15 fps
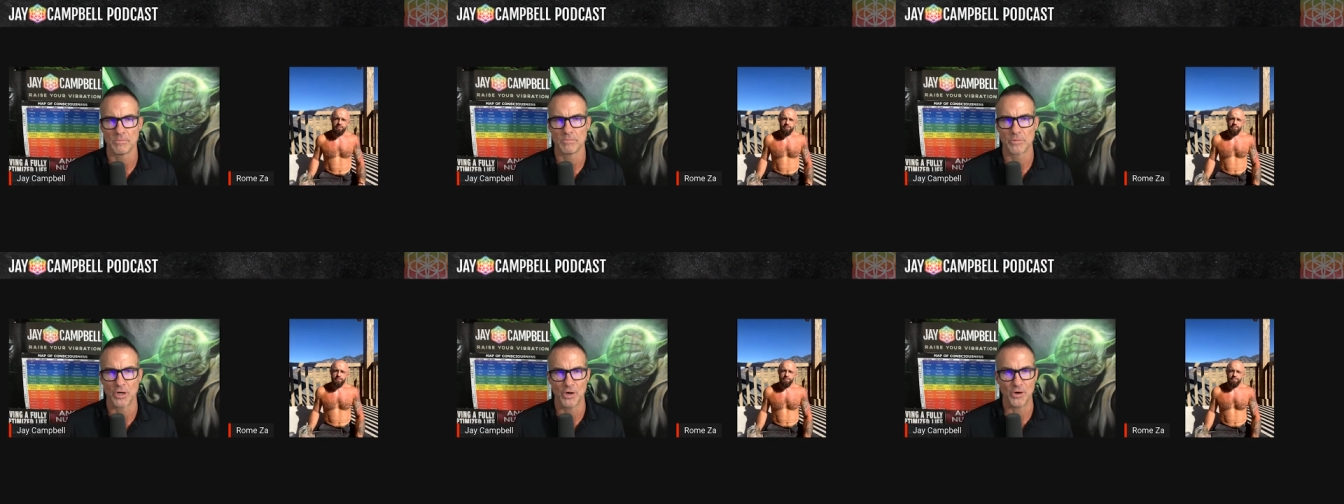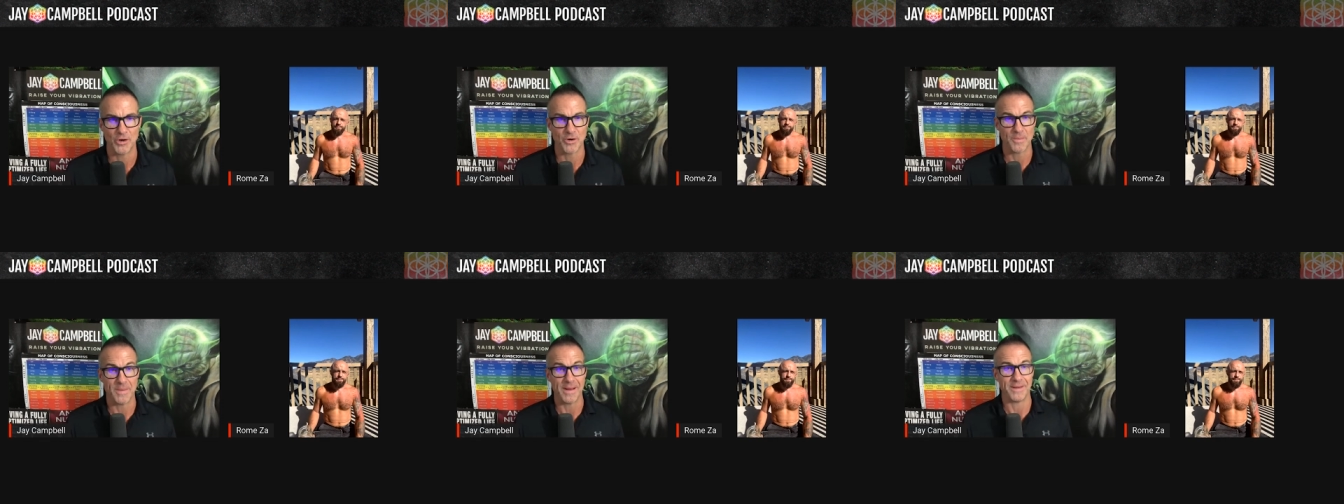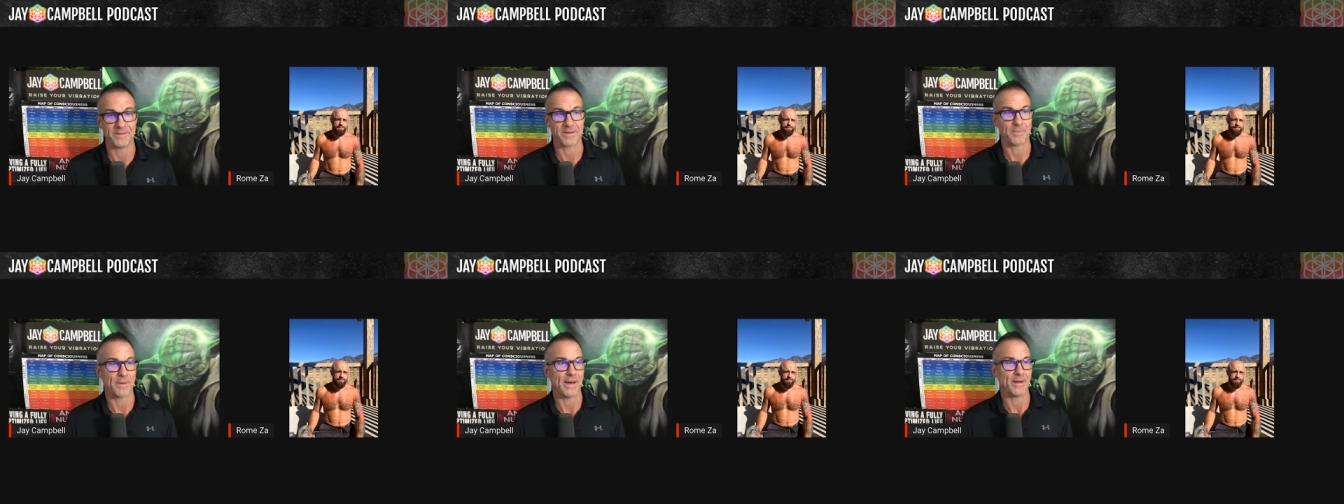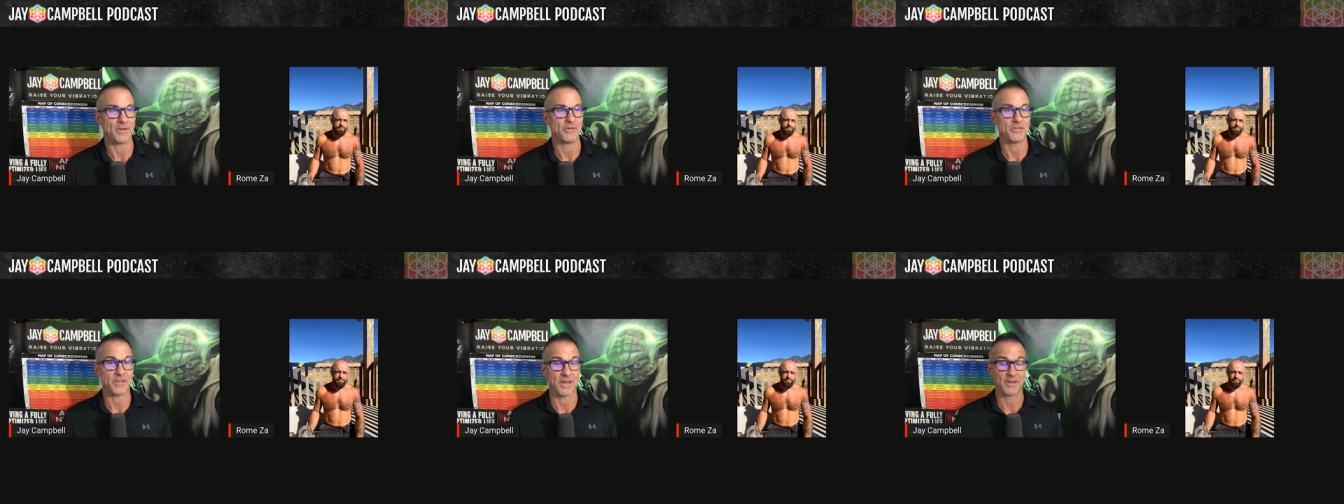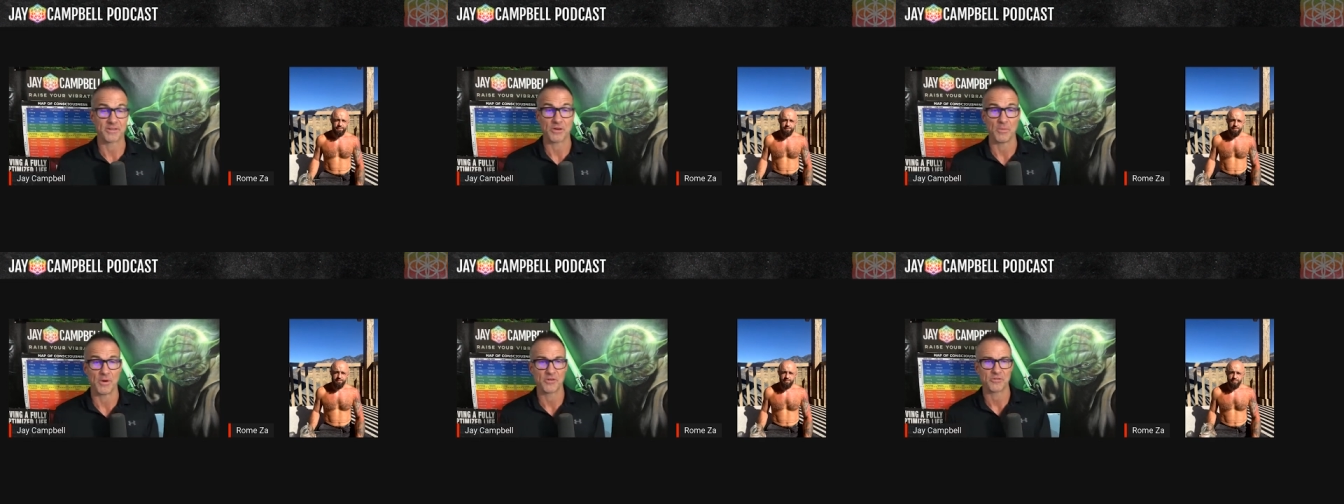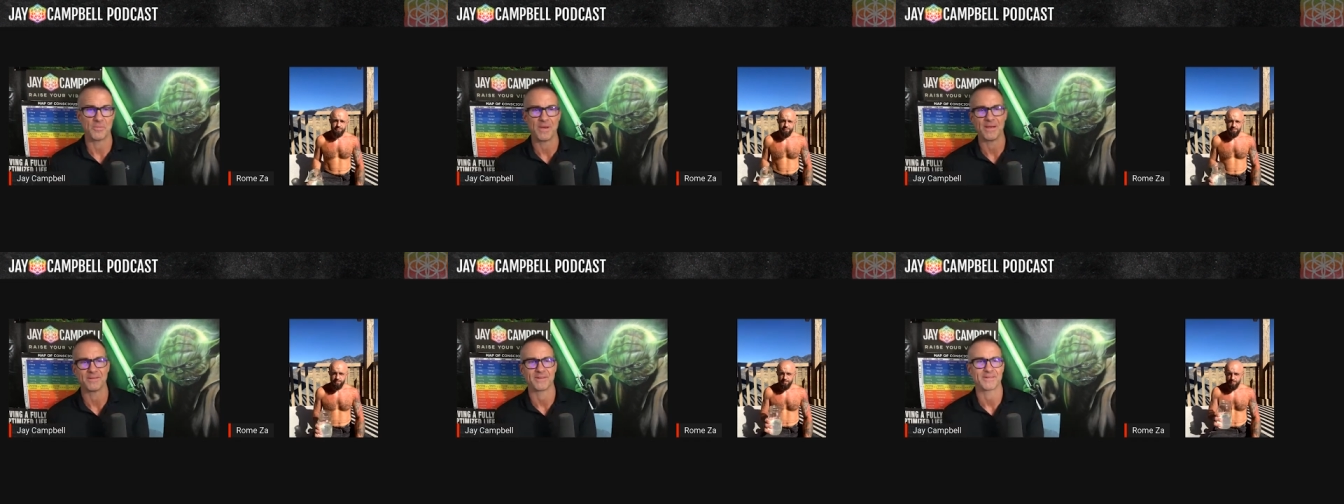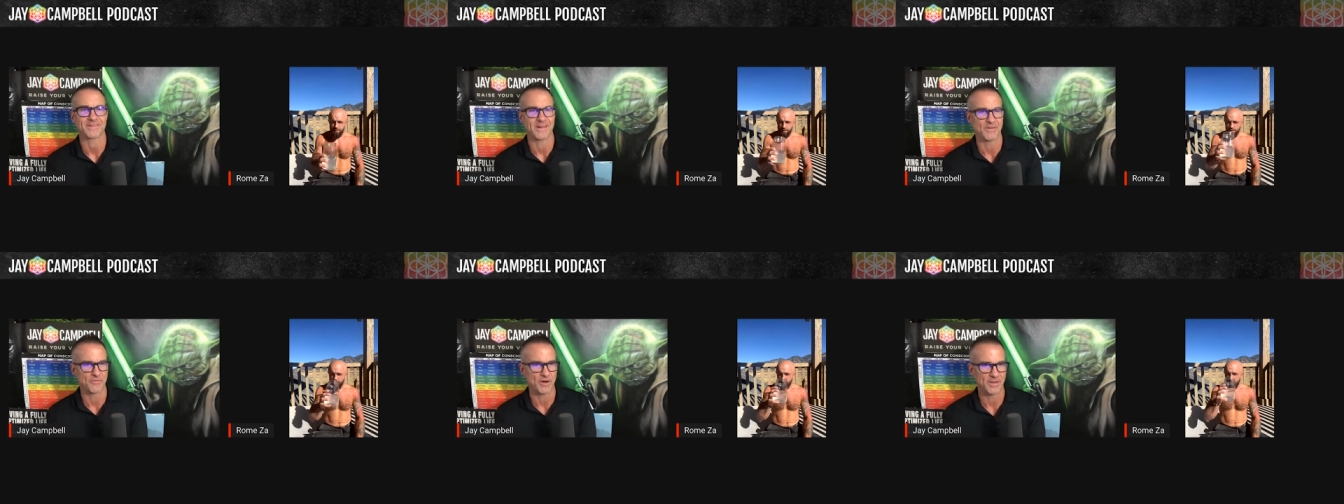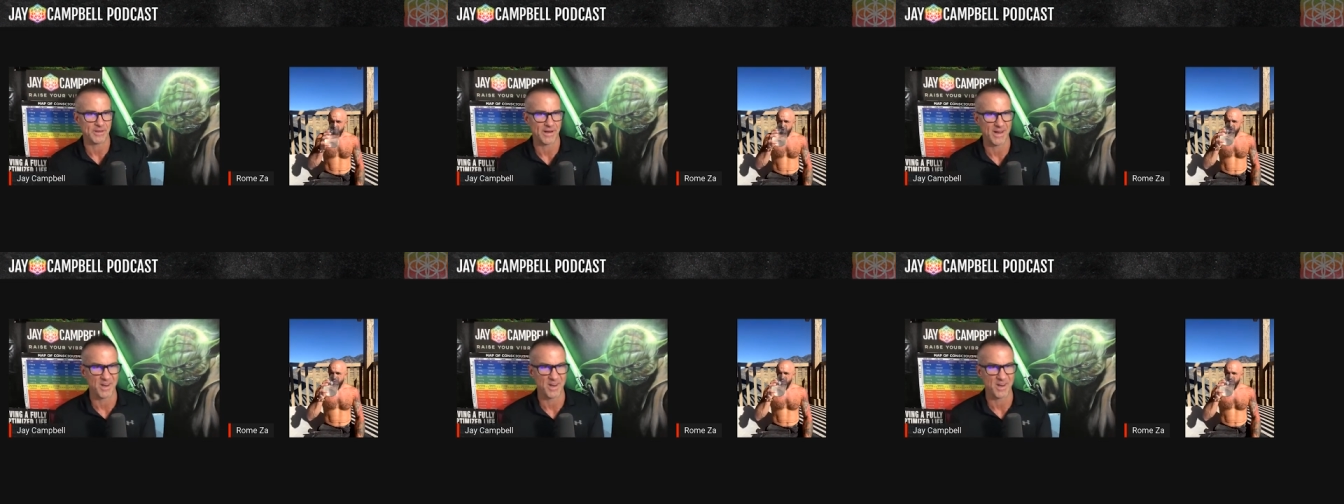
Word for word: Bro, you're amazing, man. You said so much amazing stuff right there.